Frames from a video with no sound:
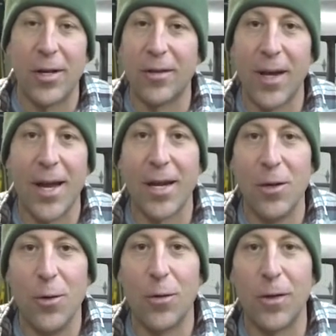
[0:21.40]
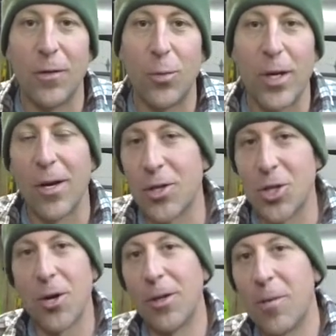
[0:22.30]
exciting news this week. I'll
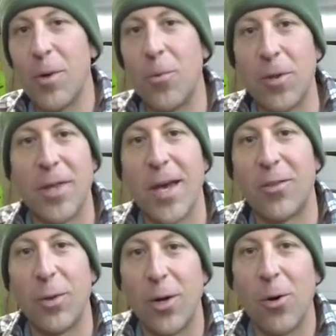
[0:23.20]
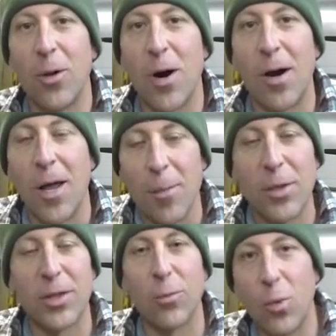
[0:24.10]
share a little bit with you as we go along.
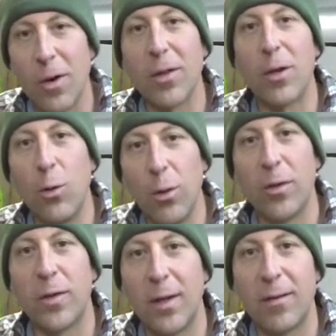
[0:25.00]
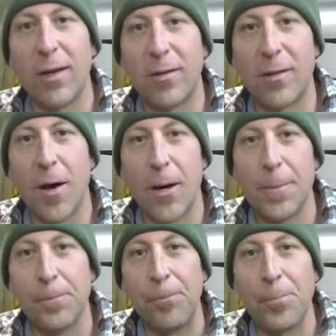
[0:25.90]
But one of the coolest things I saw
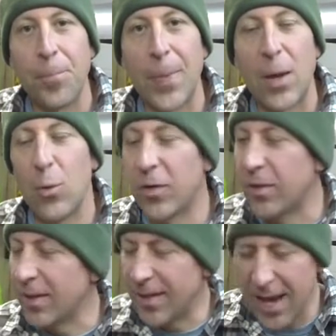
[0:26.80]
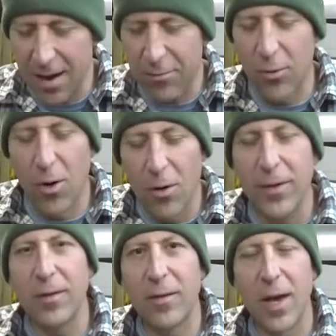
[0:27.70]
was, after all
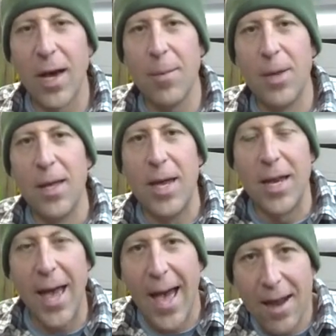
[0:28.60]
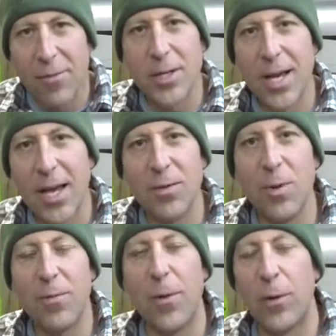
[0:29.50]
this time, an
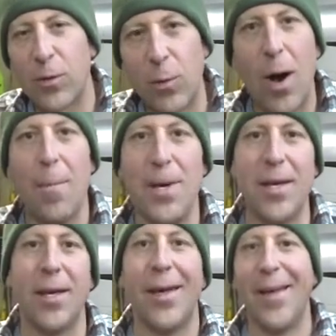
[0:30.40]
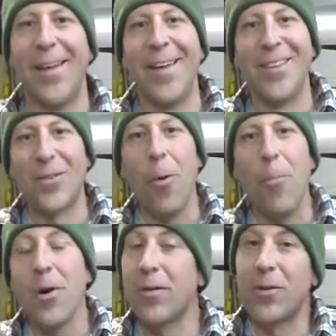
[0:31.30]
advertisement for a swap meet. And so I'm
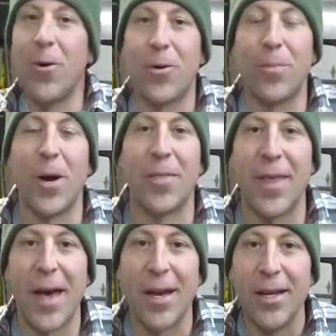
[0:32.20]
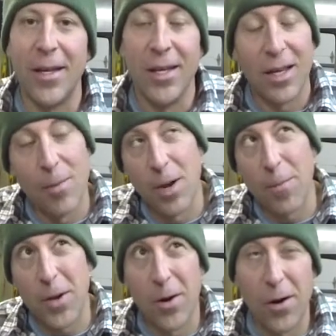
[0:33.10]
pretty stoked about that. Coming
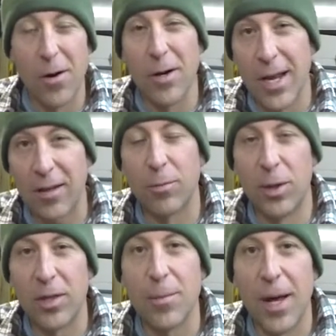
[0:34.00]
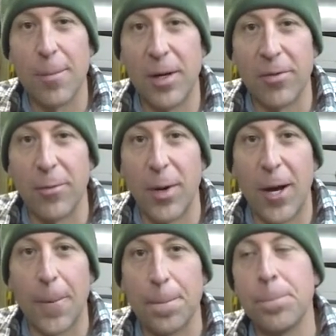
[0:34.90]
up here in next month, about a month from
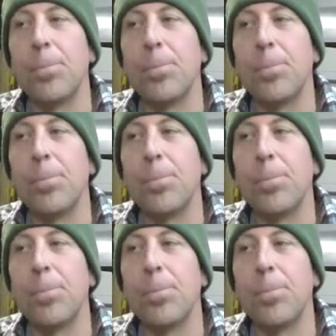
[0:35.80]
now,